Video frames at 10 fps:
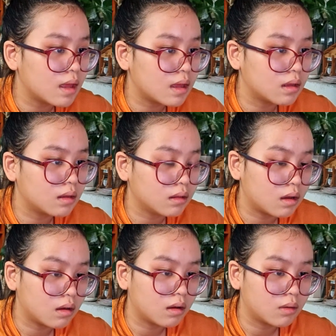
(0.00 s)
And
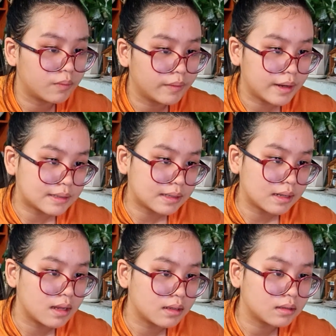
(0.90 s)
a hall of
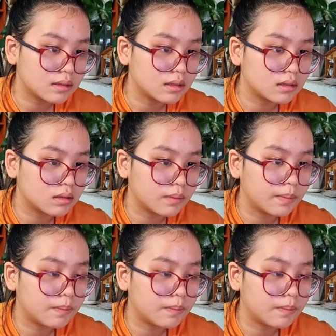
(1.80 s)
residence is